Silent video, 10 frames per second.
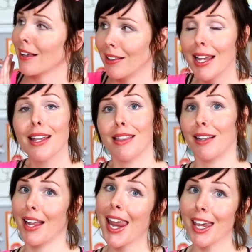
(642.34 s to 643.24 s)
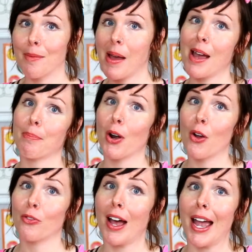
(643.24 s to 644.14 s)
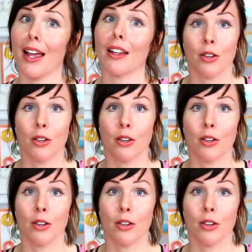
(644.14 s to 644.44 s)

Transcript: click the link in my profile.